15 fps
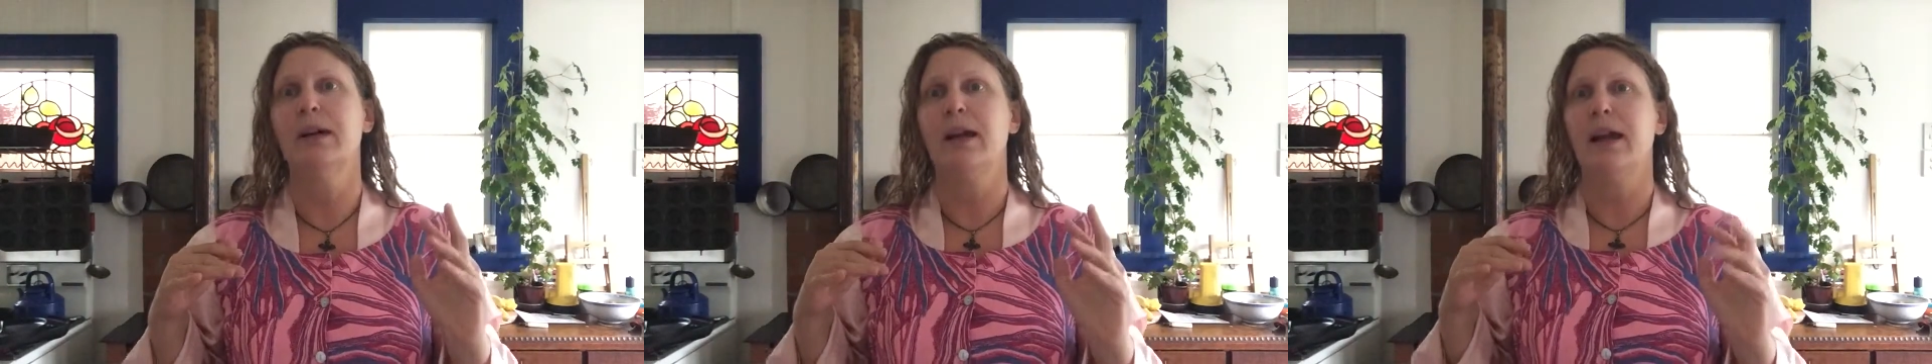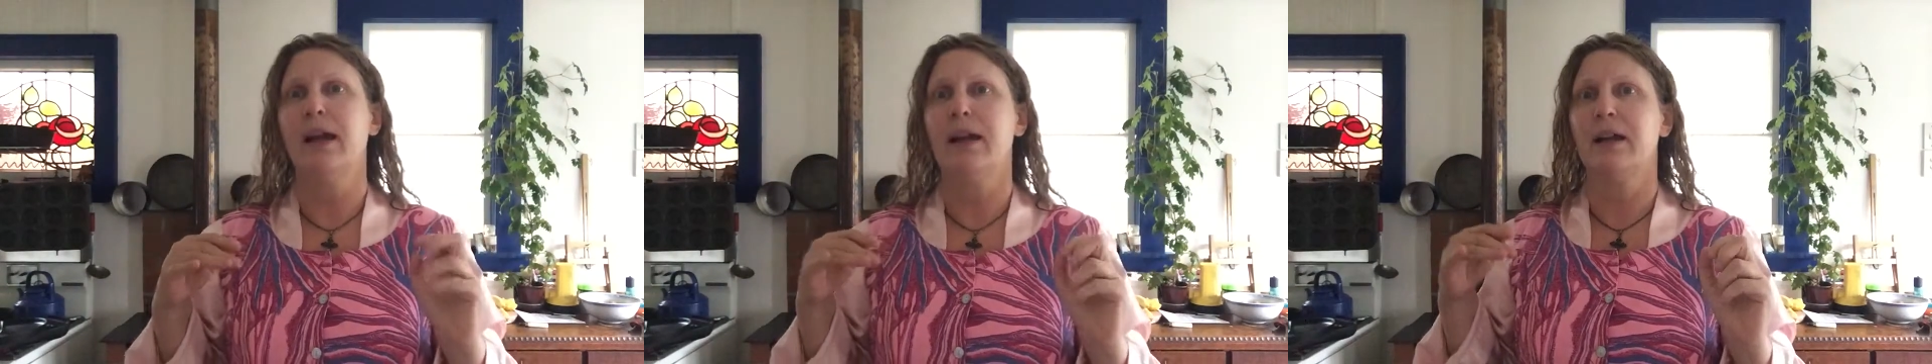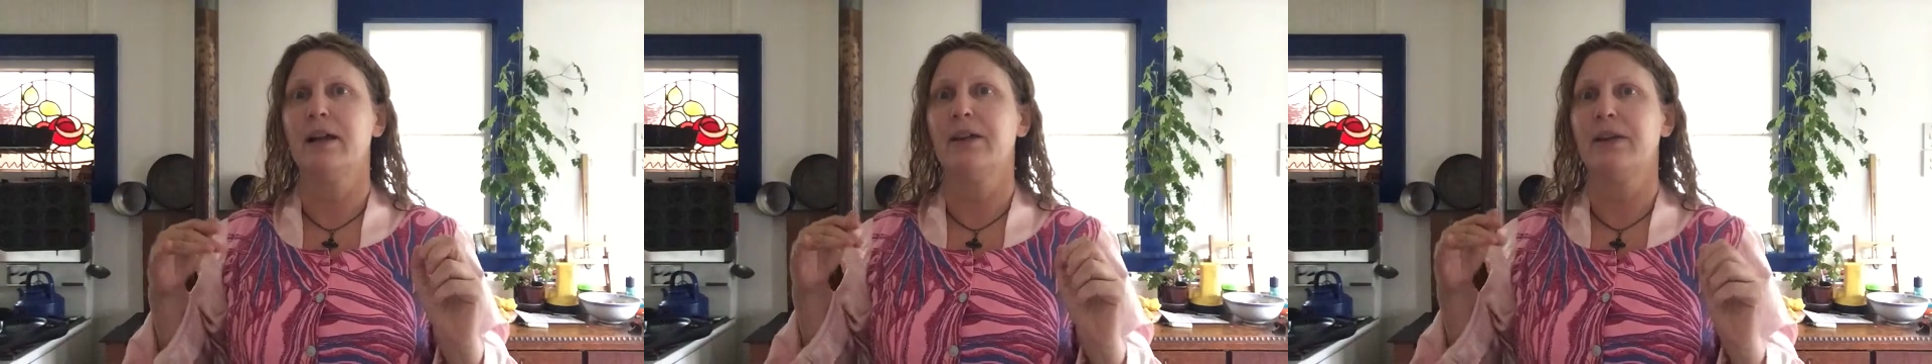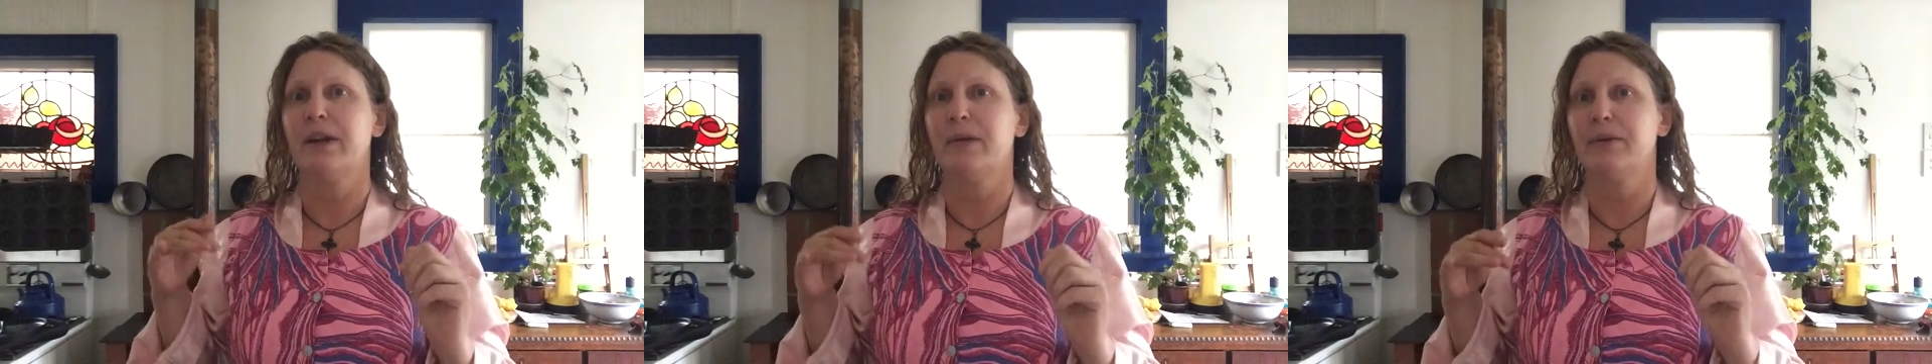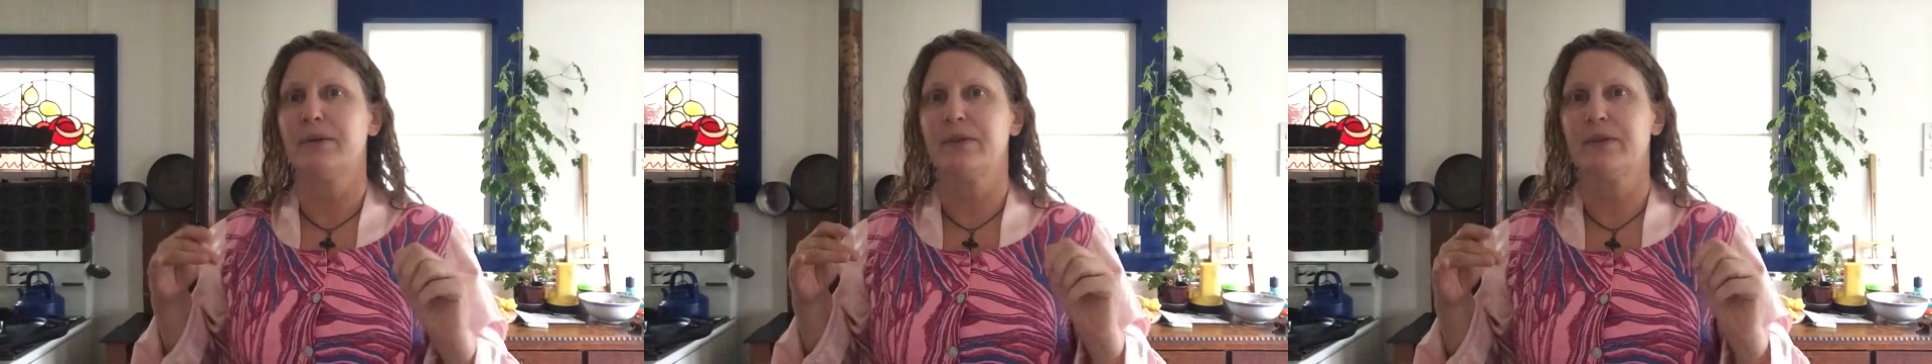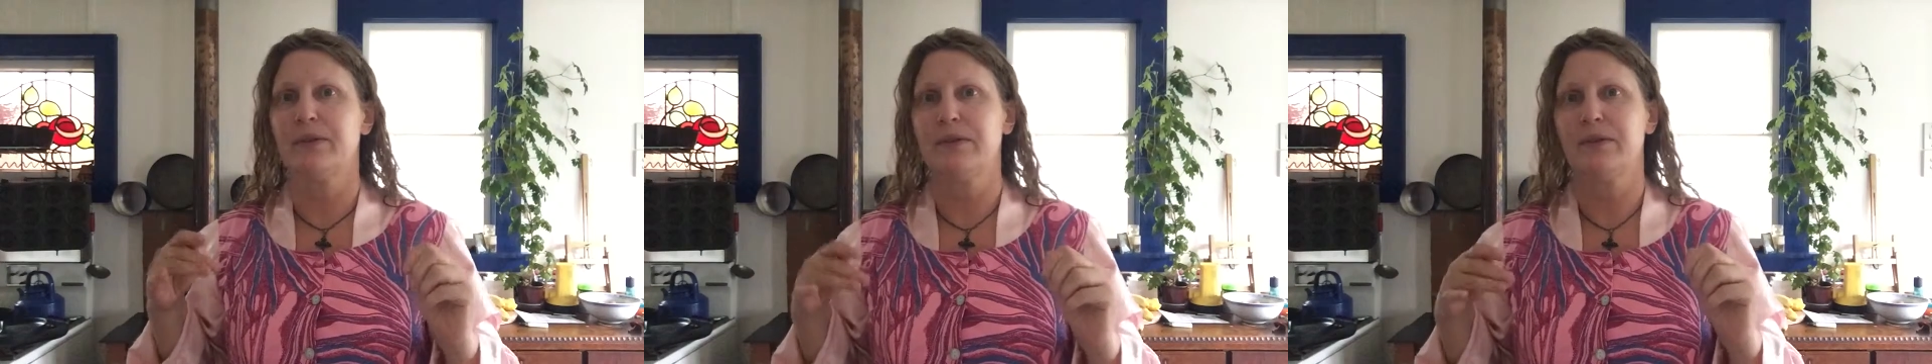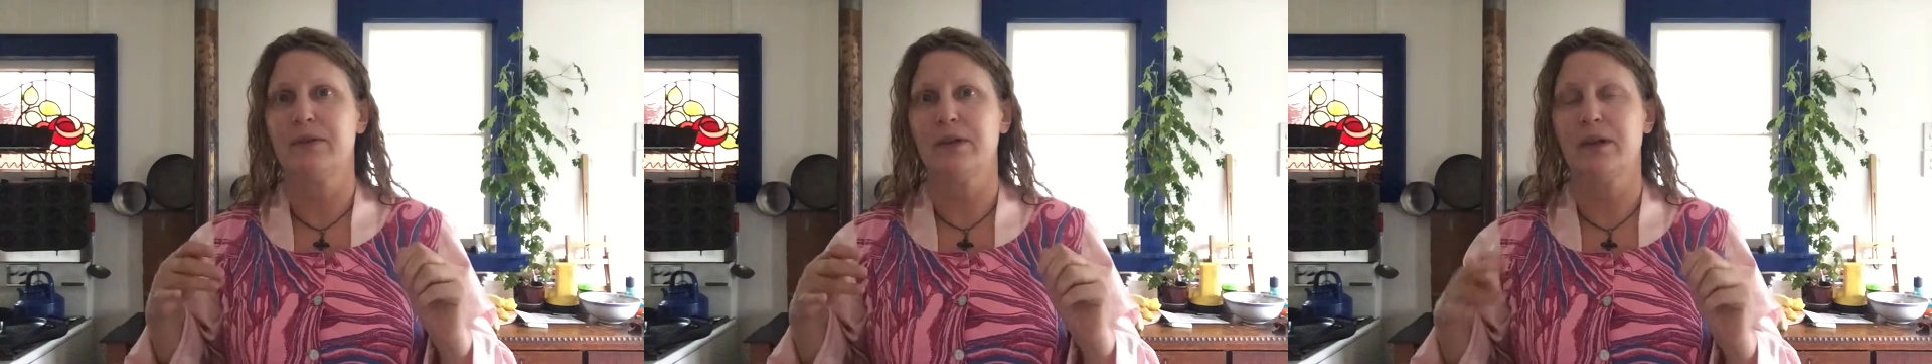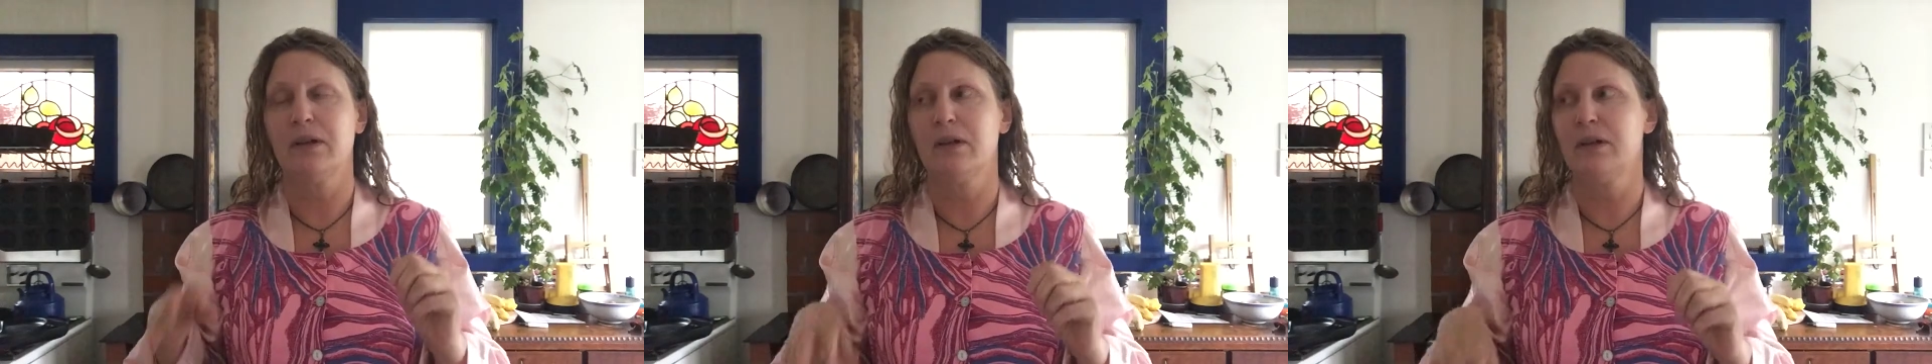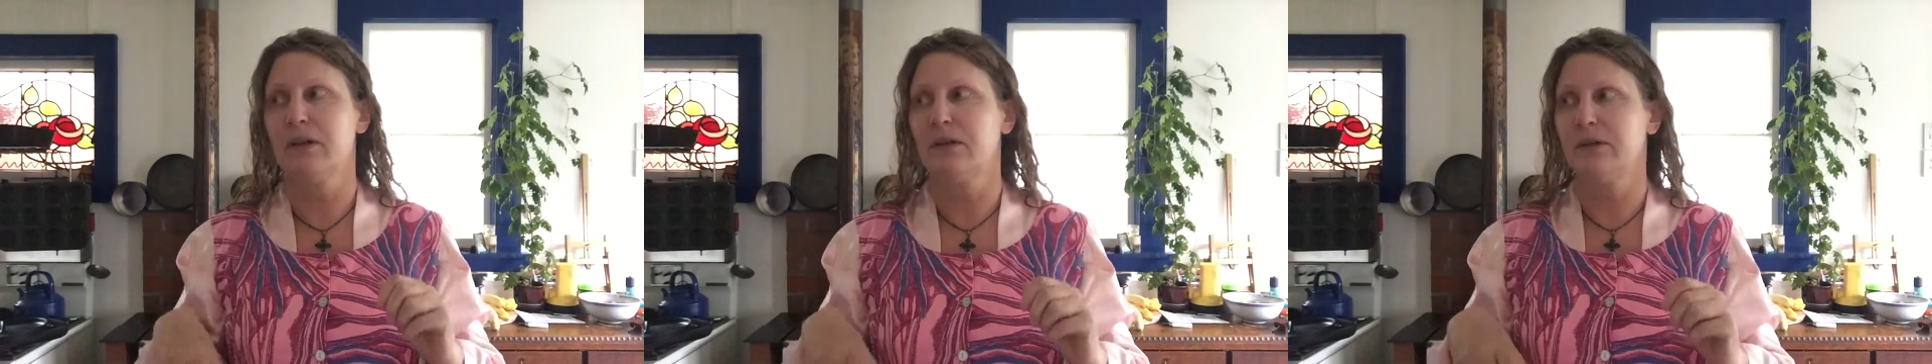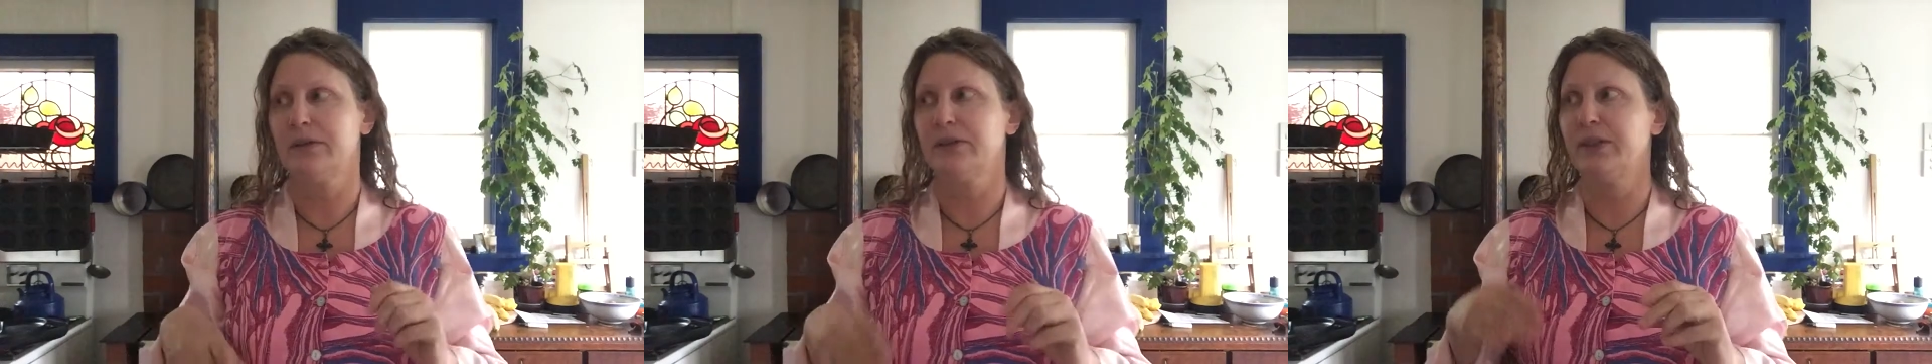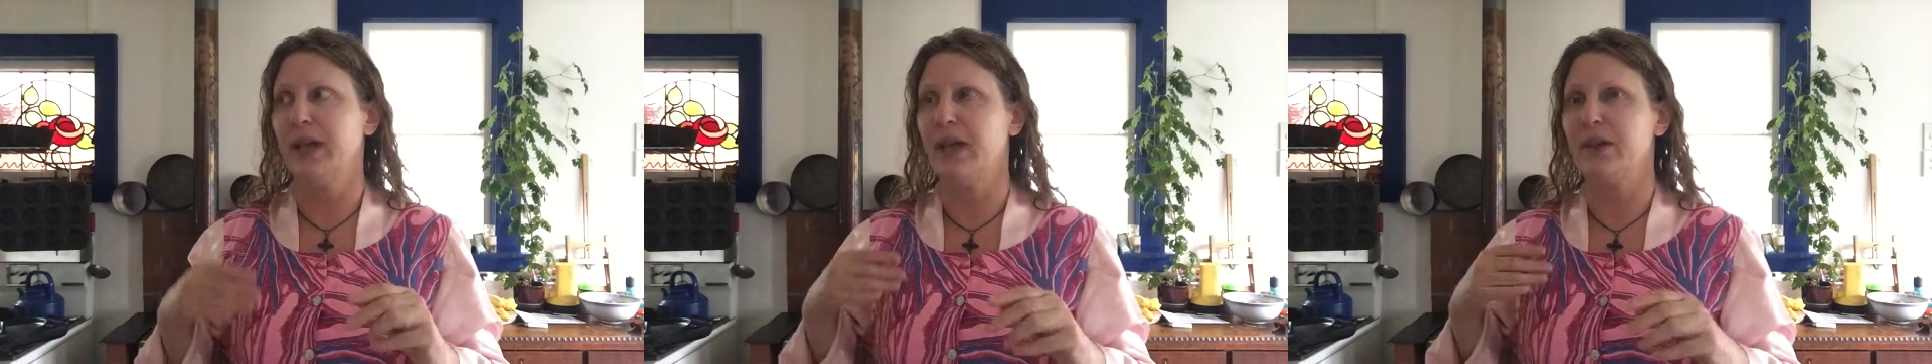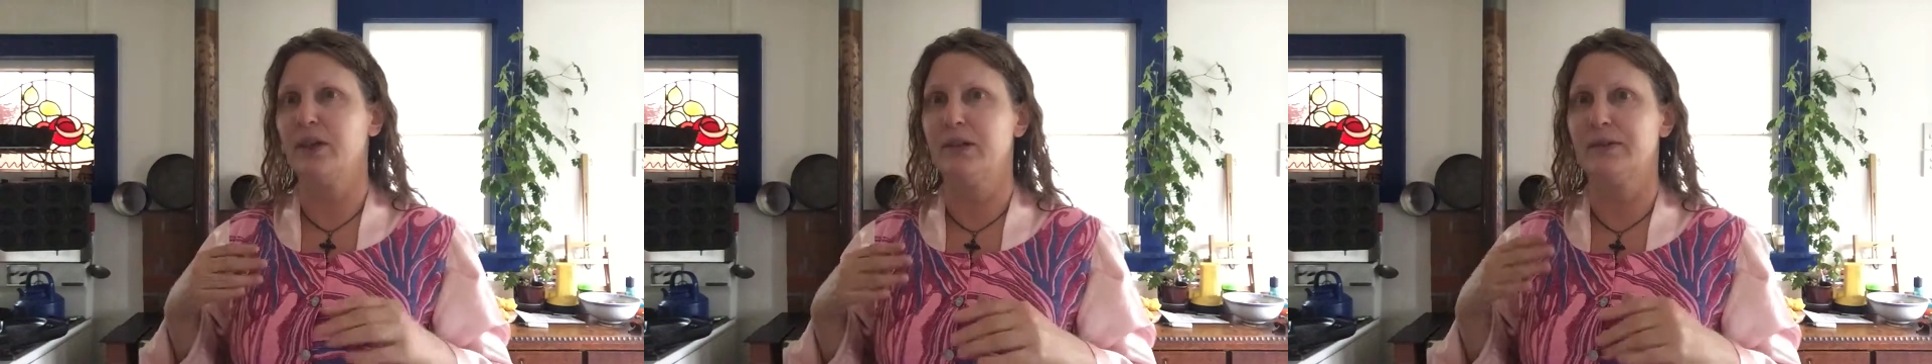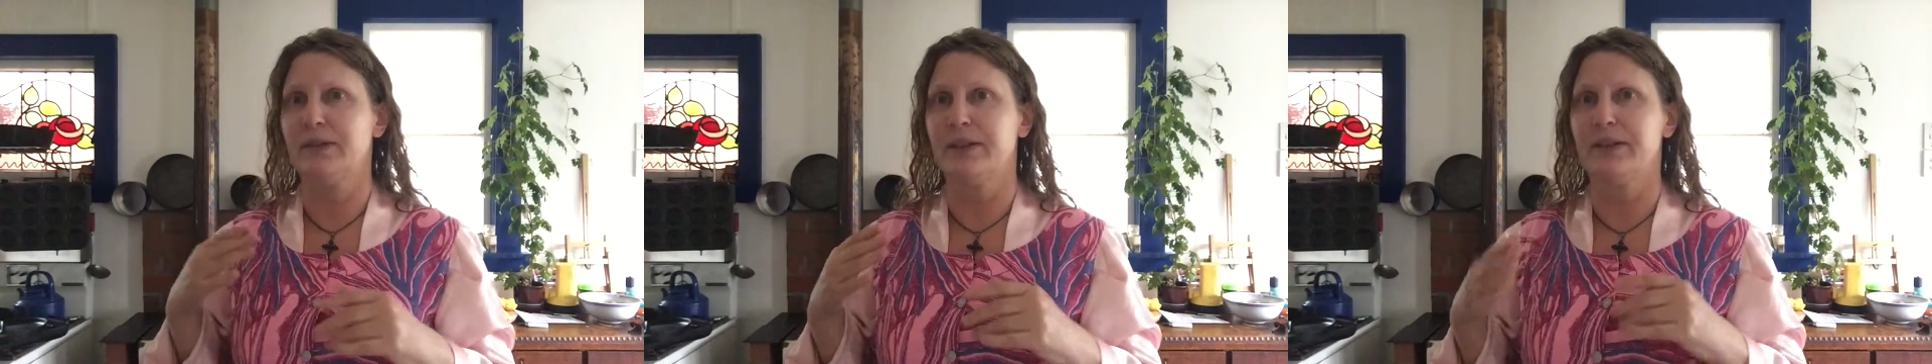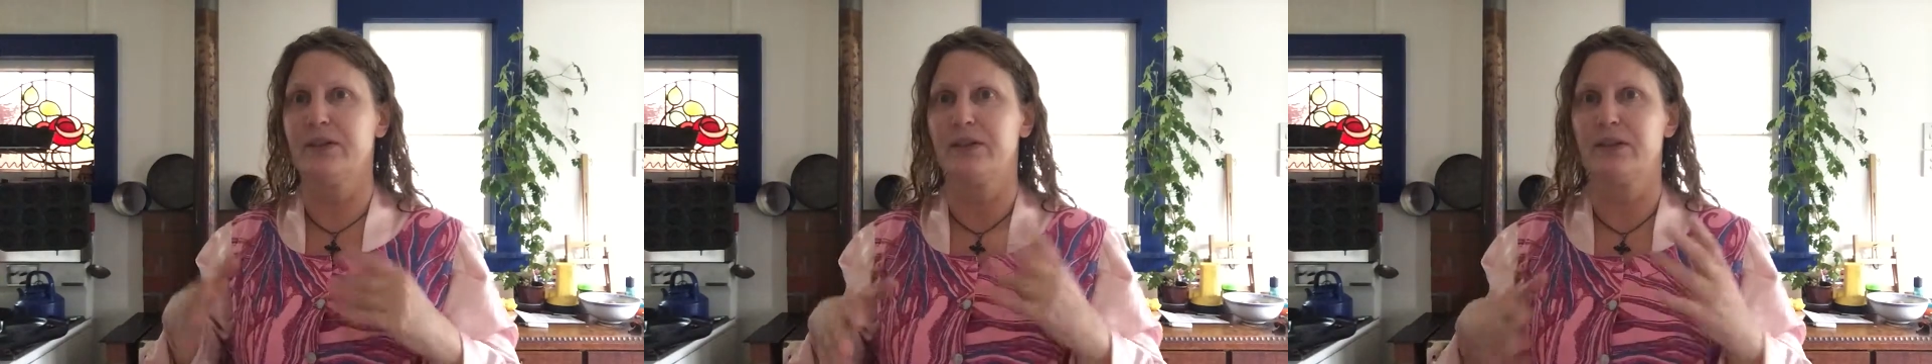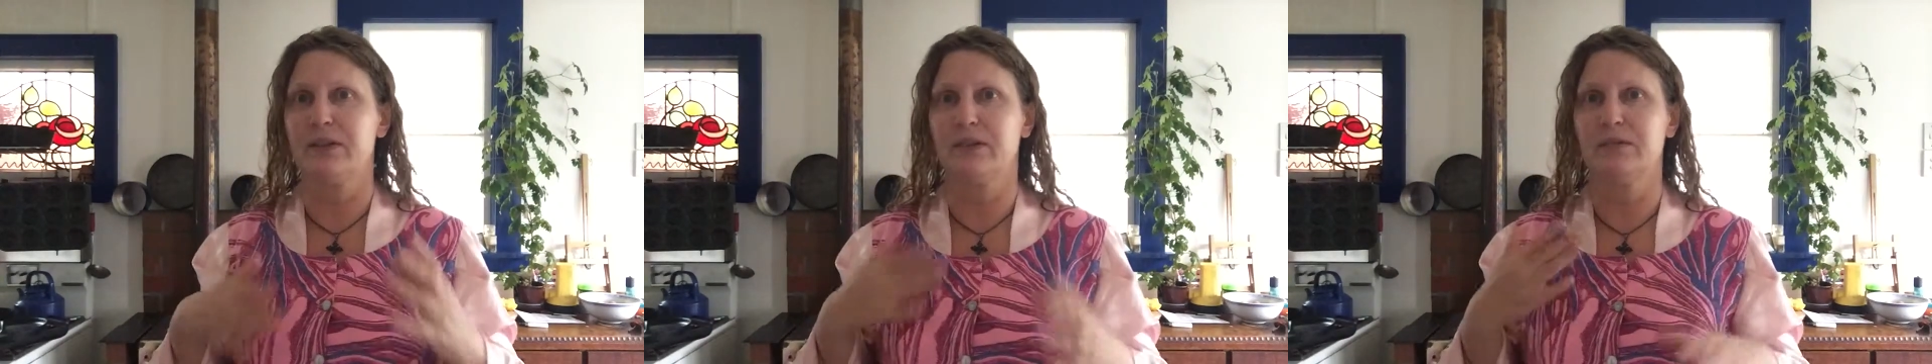and they would start off as